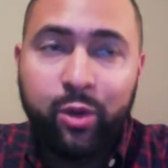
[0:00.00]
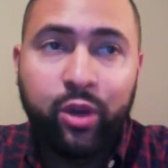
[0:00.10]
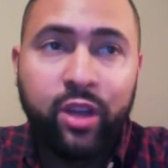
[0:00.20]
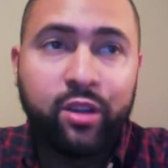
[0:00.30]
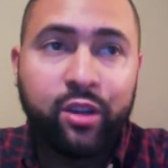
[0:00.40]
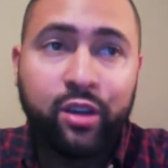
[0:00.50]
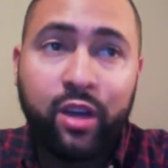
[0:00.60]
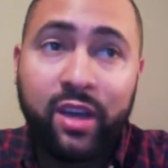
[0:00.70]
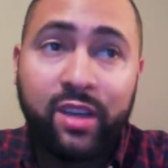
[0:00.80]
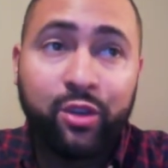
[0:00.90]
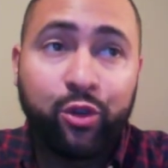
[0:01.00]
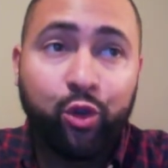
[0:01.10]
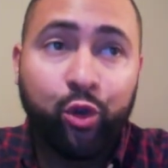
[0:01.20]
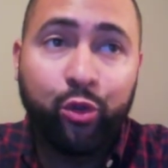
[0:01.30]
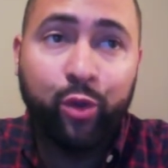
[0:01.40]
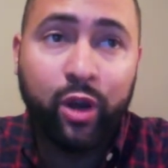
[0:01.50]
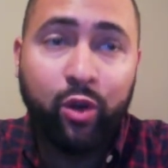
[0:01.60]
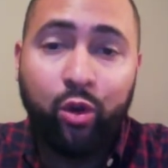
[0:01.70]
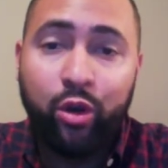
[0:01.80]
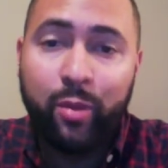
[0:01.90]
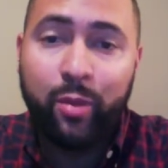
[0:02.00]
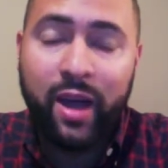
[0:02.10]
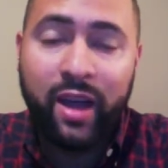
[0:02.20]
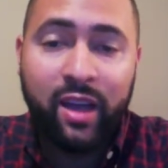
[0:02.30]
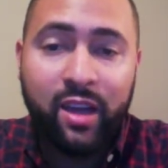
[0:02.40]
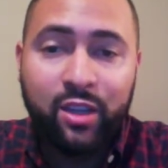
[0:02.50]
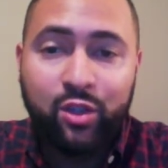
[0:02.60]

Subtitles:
Ridder. He's a dual-threat quarterback,